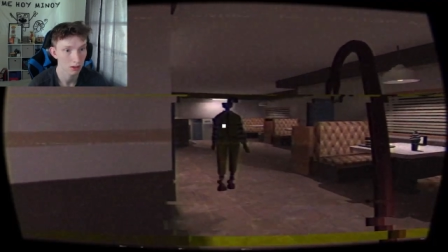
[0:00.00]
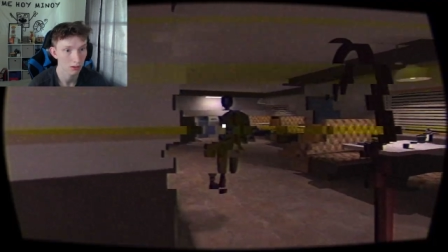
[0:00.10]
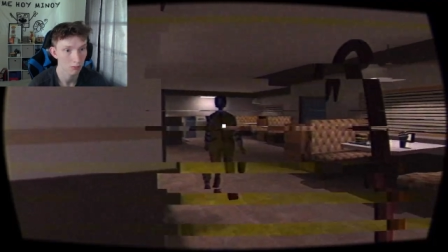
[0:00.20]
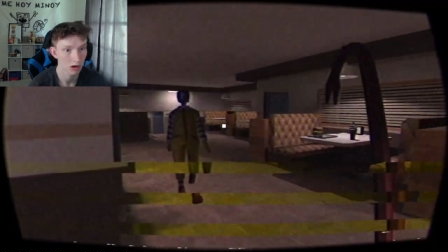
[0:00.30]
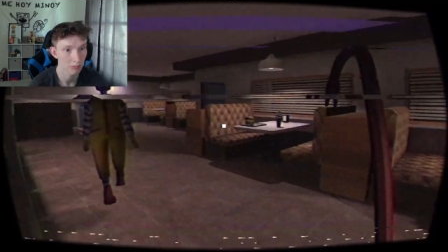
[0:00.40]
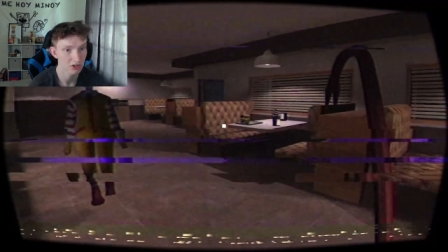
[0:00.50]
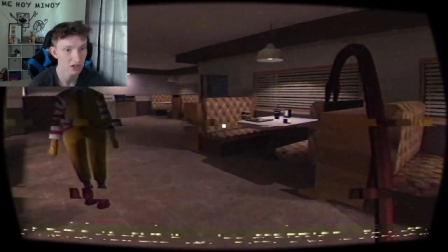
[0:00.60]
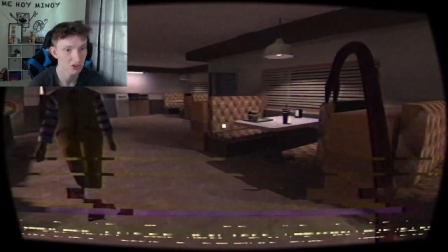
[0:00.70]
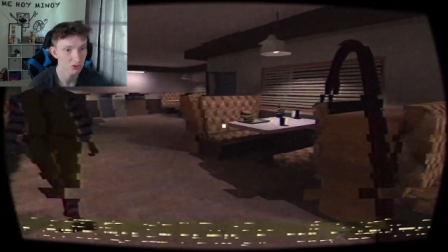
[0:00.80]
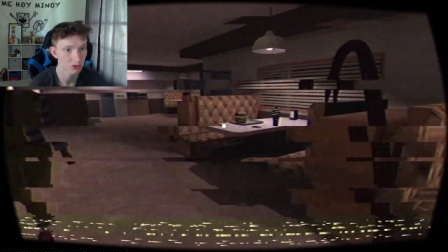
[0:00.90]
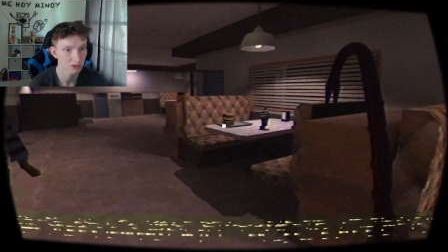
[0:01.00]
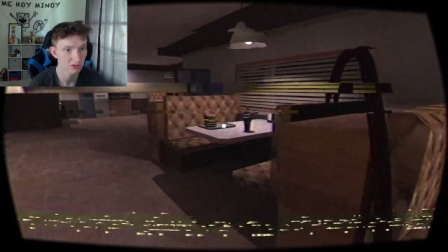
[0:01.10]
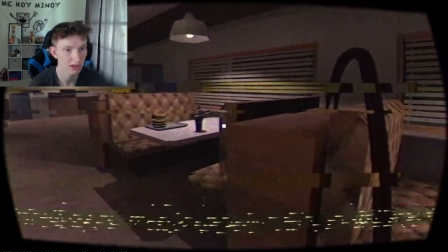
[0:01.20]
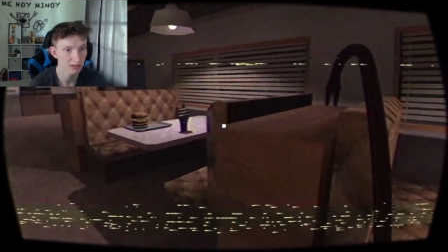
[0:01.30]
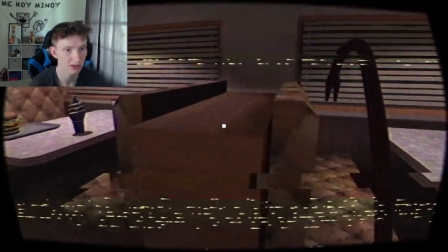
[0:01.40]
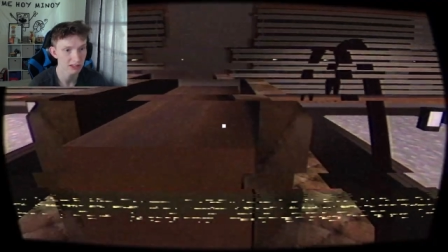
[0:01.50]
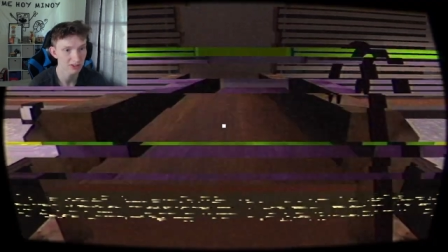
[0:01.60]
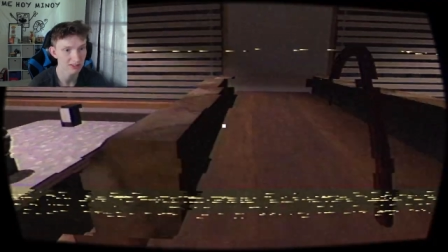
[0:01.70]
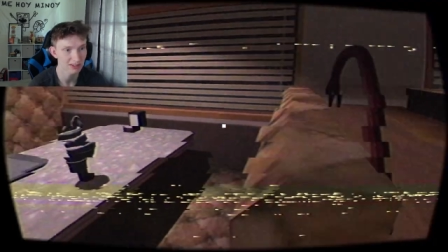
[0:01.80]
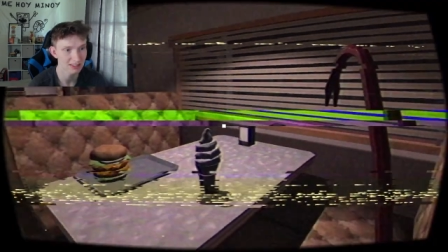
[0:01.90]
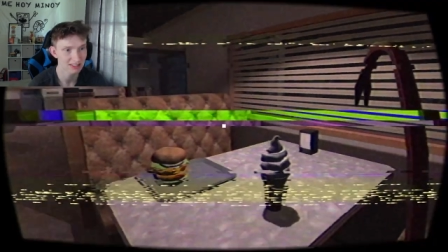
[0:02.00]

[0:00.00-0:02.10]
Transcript: What up, bitch? I can juke you. It's fine, it's fine, it's fine, it's fine.